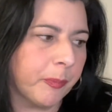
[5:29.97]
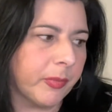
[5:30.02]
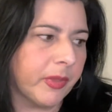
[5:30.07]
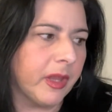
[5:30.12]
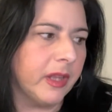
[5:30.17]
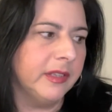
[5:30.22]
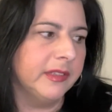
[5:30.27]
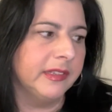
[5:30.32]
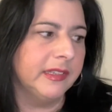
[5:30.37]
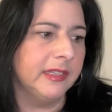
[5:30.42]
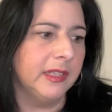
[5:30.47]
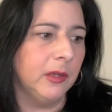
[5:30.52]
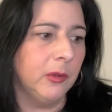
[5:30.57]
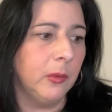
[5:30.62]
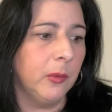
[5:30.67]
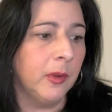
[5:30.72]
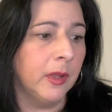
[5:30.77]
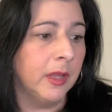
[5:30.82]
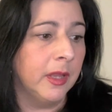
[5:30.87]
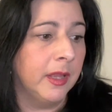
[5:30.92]

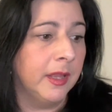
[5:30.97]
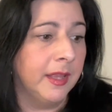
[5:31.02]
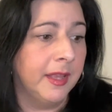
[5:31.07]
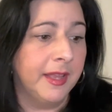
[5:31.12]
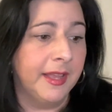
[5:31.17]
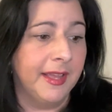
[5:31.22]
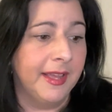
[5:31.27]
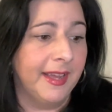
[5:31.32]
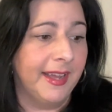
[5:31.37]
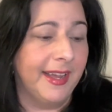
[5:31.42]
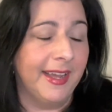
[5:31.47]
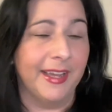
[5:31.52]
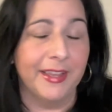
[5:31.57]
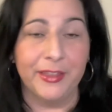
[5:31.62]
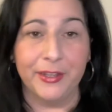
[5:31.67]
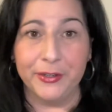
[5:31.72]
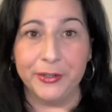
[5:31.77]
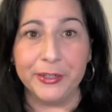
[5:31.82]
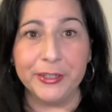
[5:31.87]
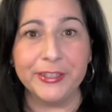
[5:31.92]
So
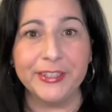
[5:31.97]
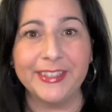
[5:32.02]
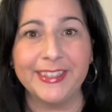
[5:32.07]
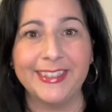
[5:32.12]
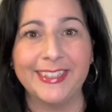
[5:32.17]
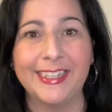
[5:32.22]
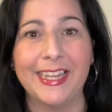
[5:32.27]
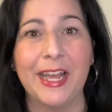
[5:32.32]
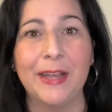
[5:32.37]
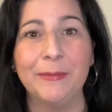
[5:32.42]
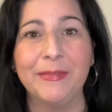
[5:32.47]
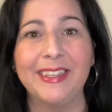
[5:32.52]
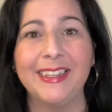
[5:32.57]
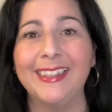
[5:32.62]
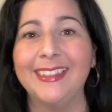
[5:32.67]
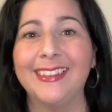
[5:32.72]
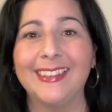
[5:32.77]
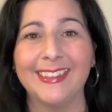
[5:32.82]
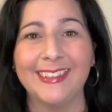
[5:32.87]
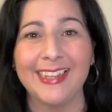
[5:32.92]
the nurse comes
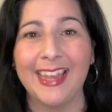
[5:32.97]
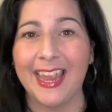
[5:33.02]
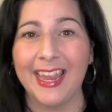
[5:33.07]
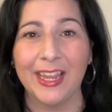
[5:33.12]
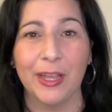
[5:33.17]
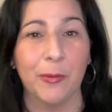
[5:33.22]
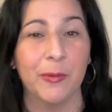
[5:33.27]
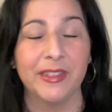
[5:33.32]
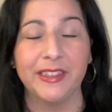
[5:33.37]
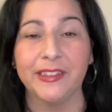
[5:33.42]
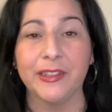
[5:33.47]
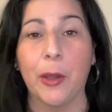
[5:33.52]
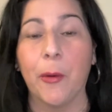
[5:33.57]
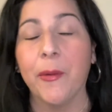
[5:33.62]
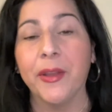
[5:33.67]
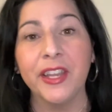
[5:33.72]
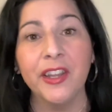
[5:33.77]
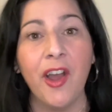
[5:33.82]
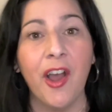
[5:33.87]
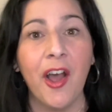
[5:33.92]
in to take what's
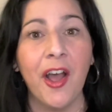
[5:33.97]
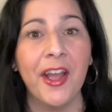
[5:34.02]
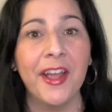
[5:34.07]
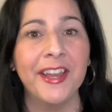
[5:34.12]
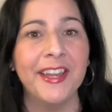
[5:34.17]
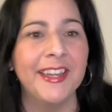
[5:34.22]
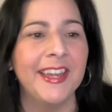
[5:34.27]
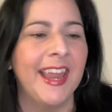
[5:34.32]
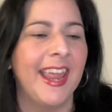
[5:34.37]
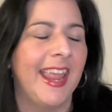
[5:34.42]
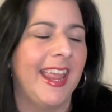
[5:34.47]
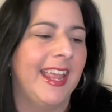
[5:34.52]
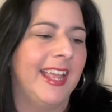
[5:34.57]
going on,